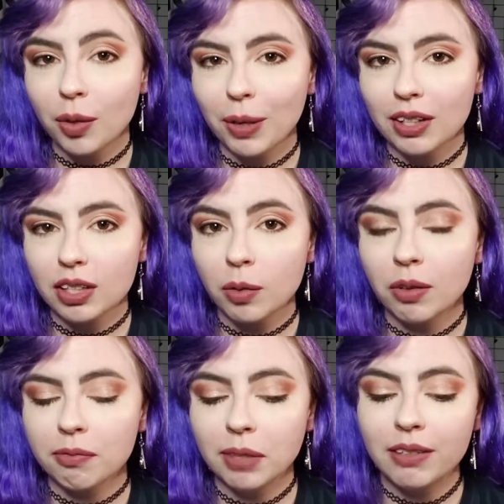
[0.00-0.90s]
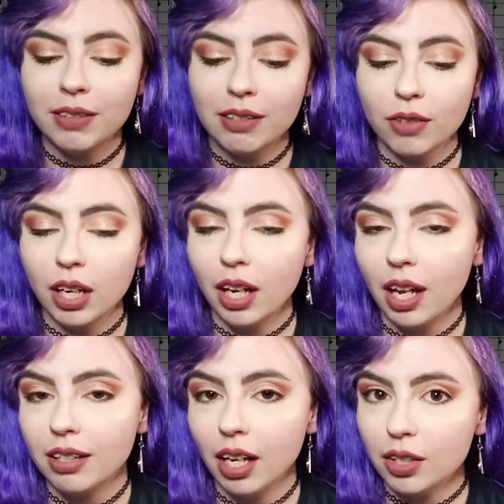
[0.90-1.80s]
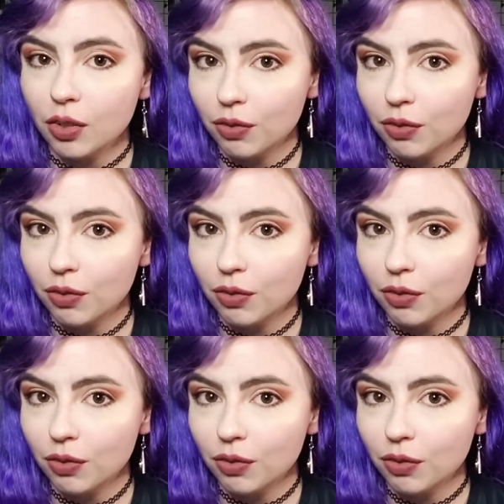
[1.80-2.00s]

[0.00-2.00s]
about some of my favorite and not so